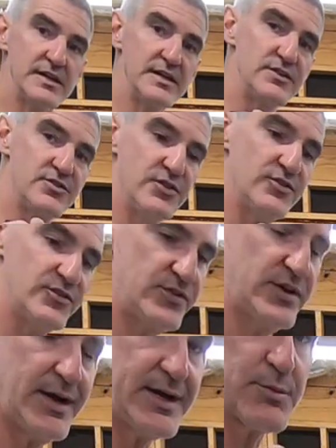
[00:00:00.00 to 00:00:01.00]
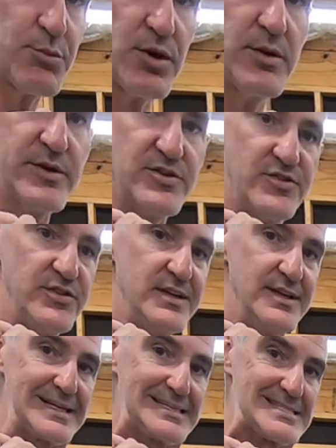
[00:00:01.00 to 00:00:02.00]
these is you know, I can pretty much
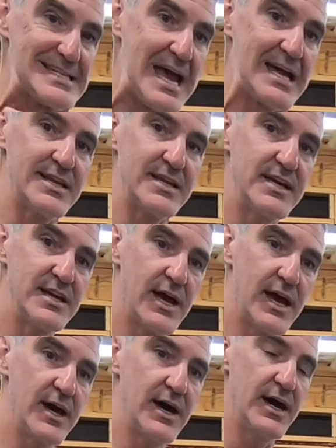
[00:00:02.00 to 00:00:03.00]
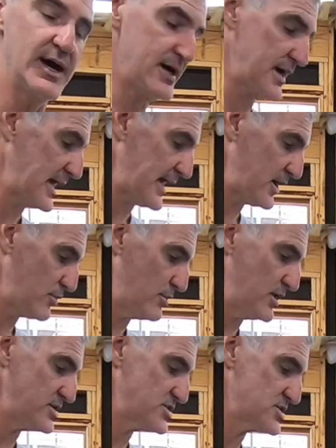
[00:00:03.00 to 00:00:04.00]
see exactly uh, how
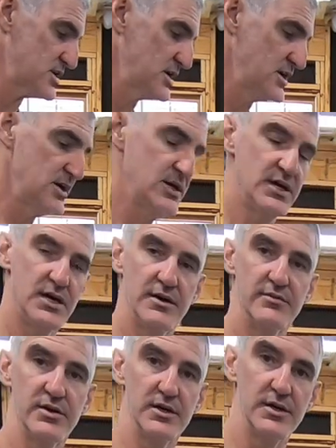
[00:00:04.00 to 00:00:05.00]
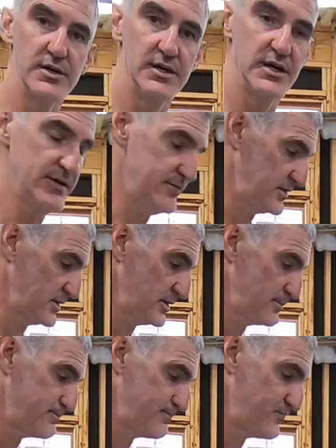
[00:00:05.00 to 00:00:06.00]
much of a, of a
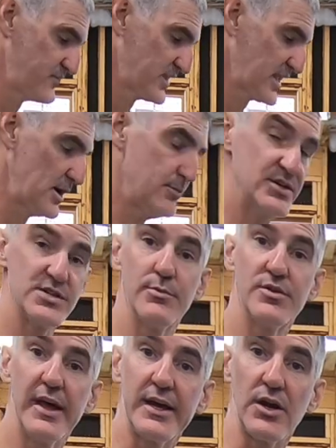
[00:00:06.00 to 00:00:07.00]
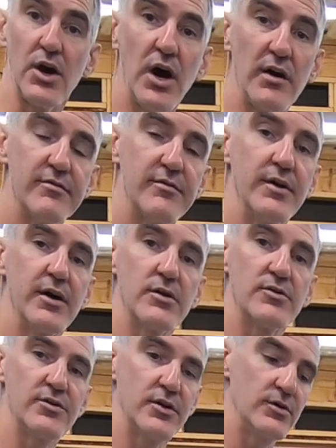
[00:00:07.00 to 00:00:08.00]
how much I'm taking off
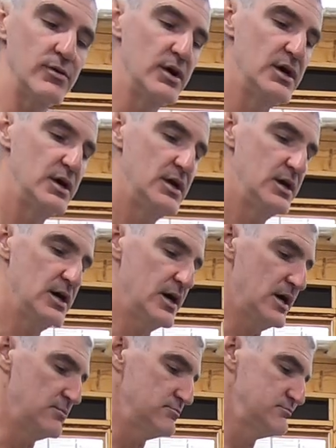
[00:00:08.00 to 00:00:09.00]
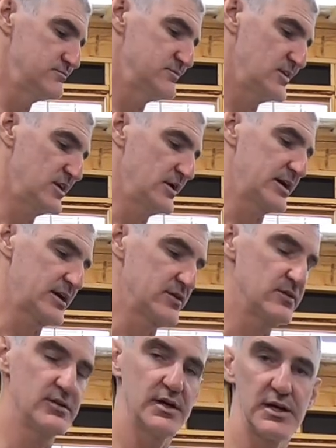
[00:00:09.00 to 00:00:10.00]
there. So um, you know I
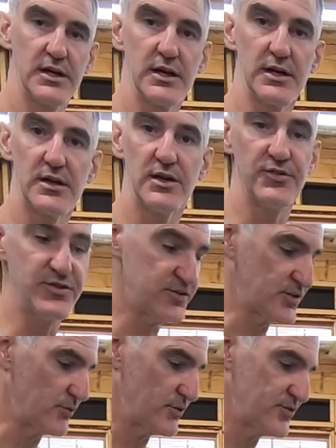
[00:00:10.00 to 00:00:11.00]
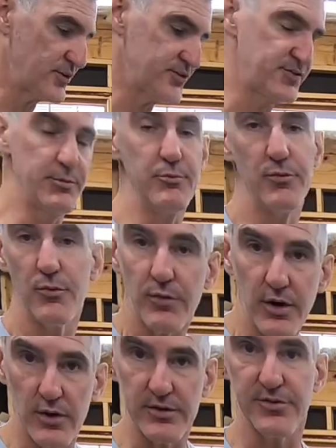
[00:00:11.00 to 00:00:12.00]
can I can get consistent results to,
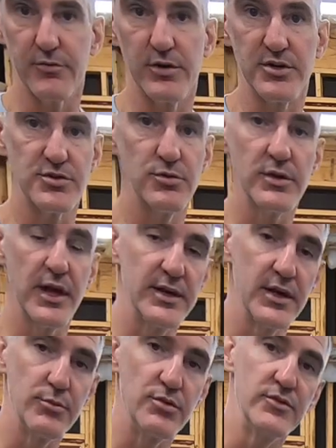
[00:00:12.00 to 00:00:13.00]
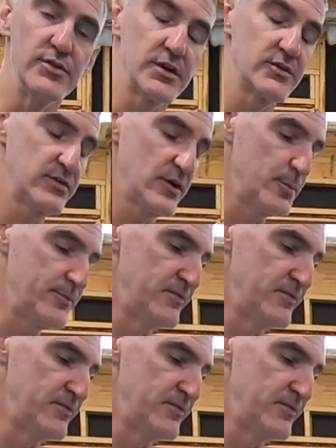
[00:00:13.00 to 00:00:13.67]
regardless of which tool I end up using. So